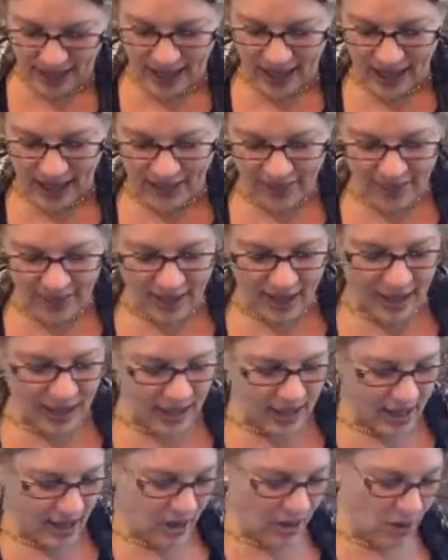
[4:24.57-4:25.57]
And
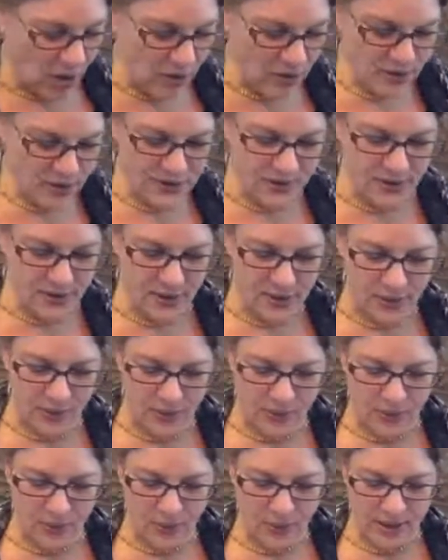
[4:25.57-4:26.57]
then
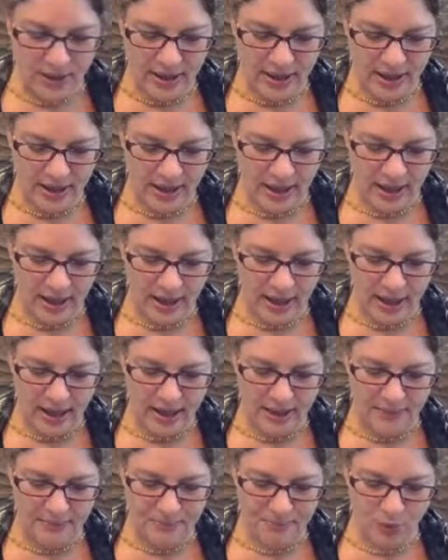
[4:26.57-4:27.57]
also,
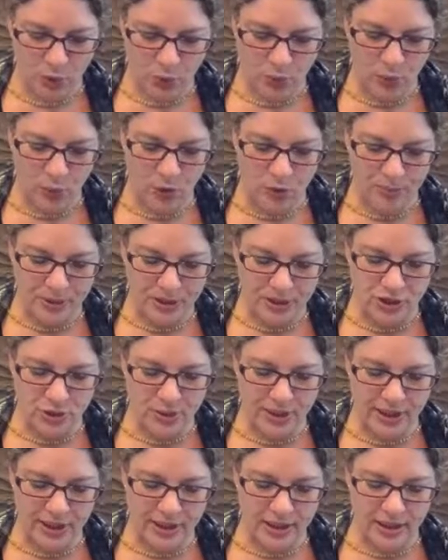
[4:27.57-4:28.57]
we will be
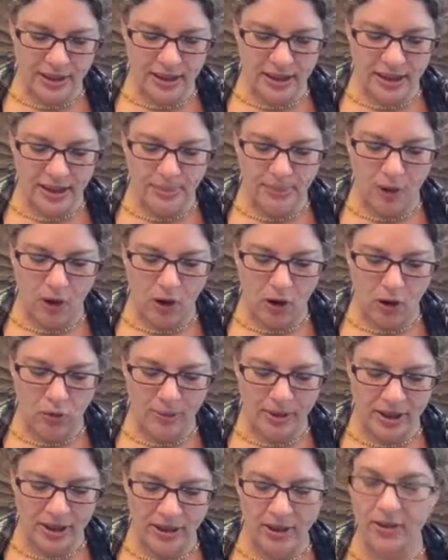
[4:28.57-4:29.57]
doing the
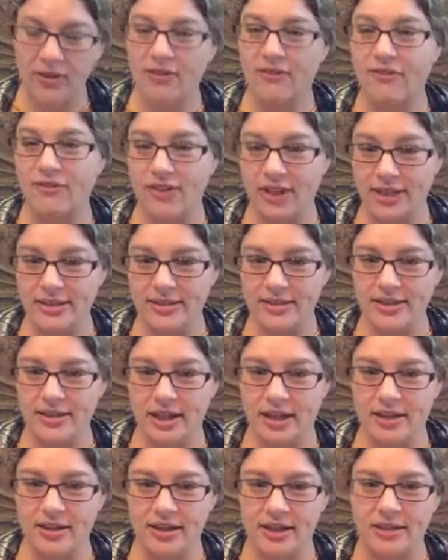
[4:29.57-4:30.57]
palming the face
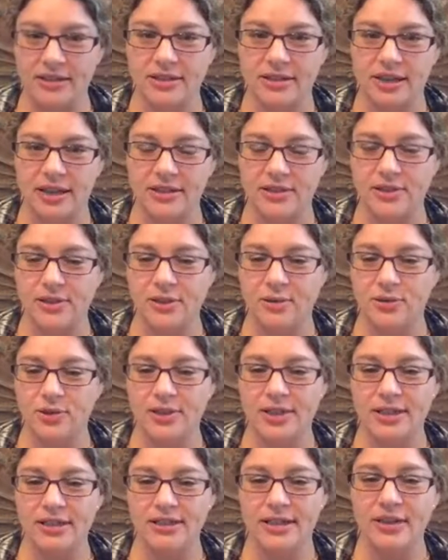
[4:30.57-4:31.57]
technique today. So to
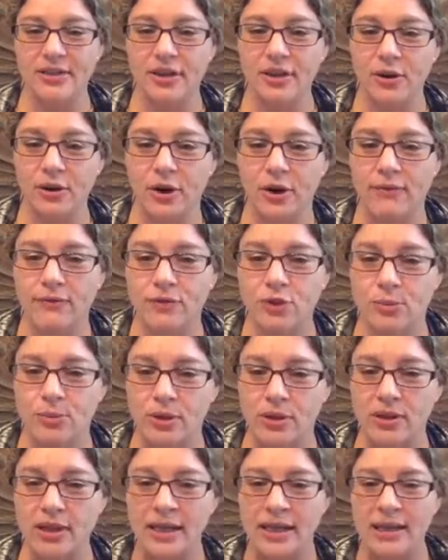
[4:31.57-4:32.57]
the extent that you're
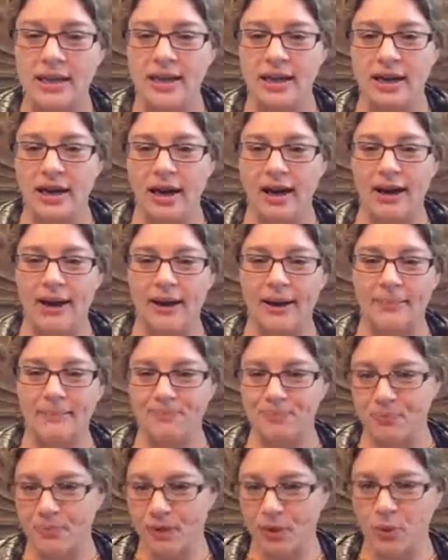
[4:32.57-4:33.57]
comfortable,
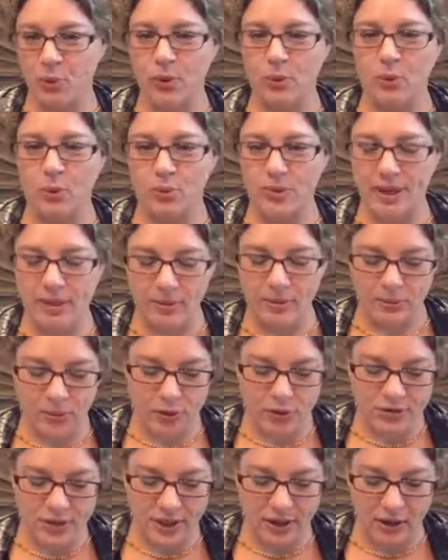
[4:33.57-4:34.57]
we will be
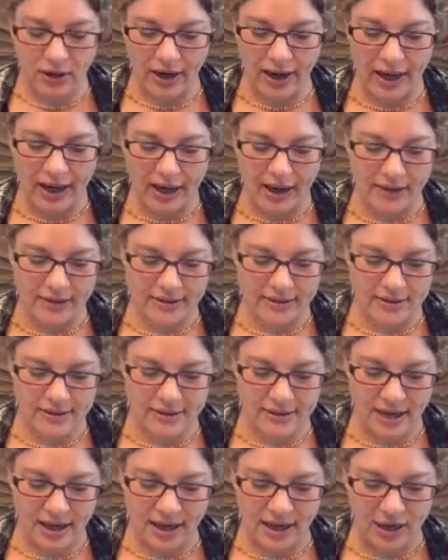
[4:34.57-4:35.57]
using our
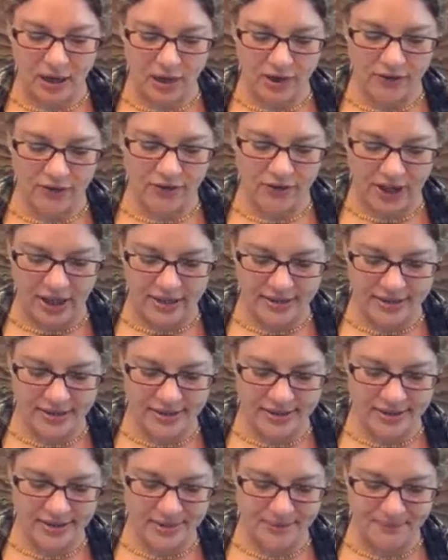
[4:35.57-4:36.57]
hands on our
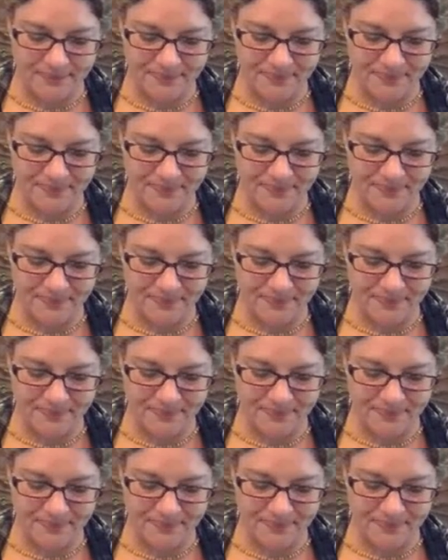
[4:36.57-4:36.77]
face.